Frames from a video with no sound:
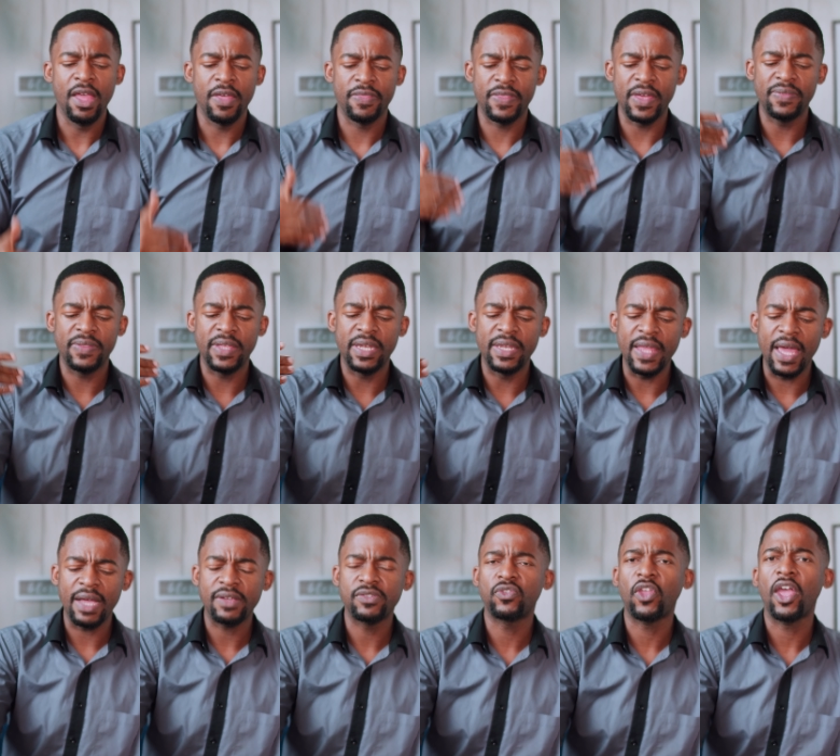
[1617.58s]
Then the
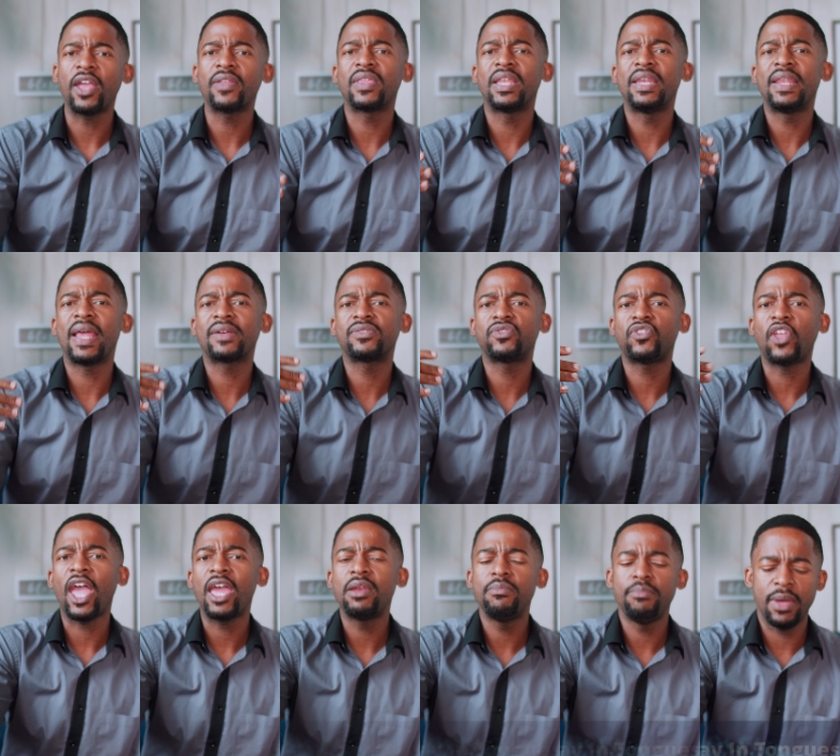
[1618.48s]
next, take the next
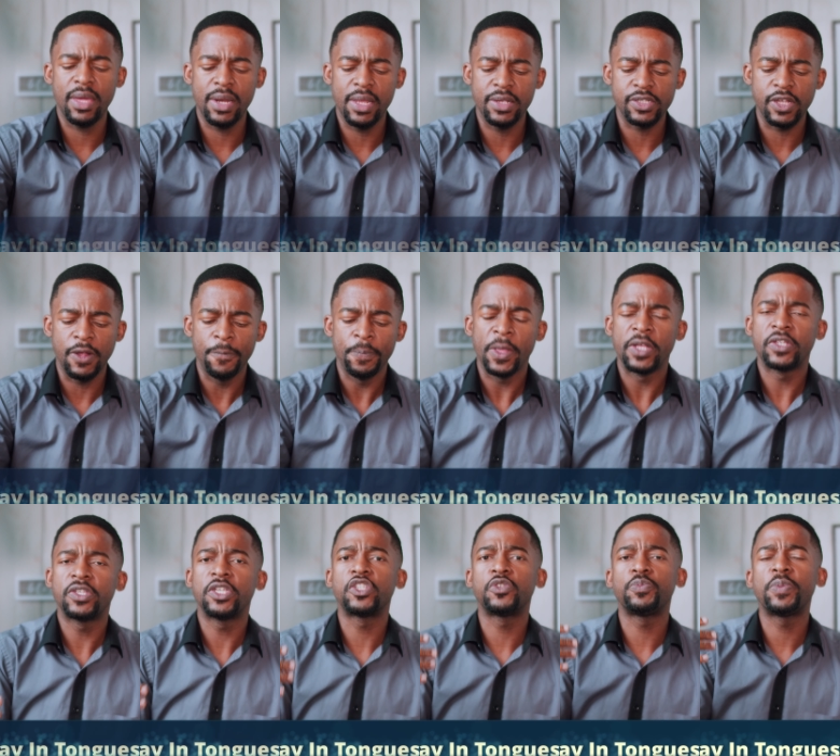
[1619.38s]
10 minutes
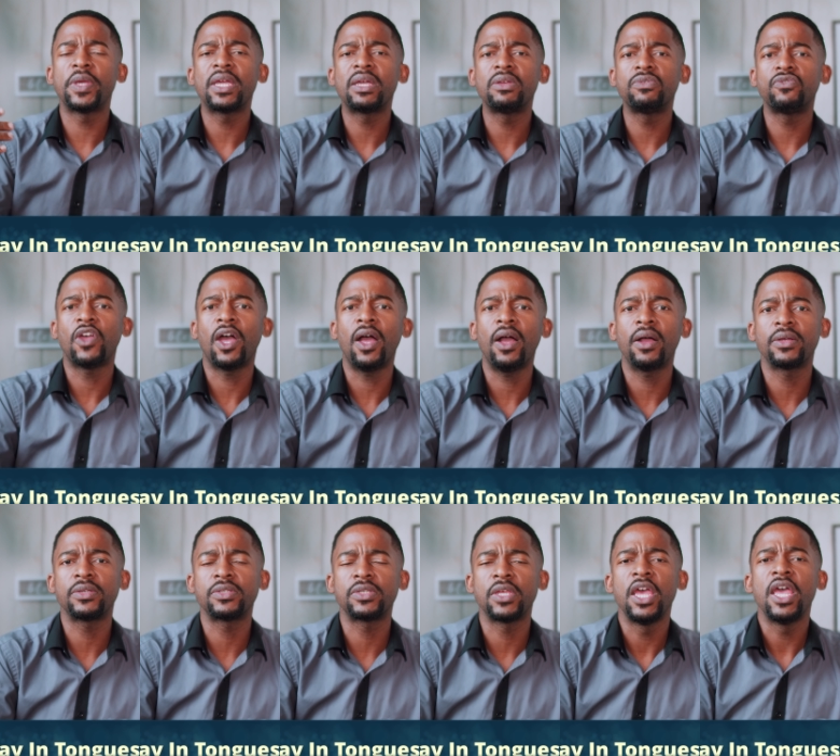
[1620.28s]
to speak in
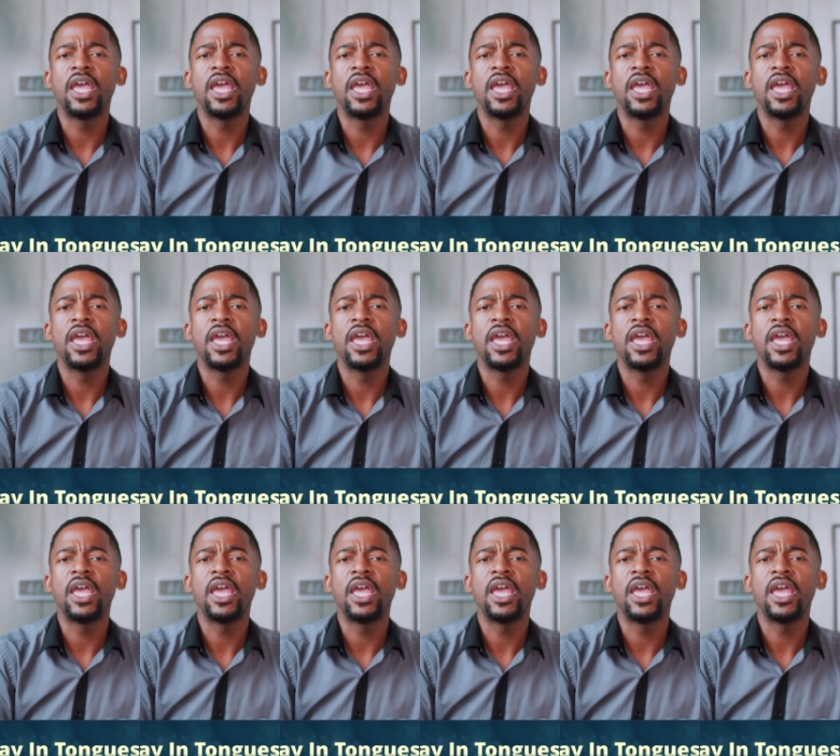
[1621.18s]
tongues.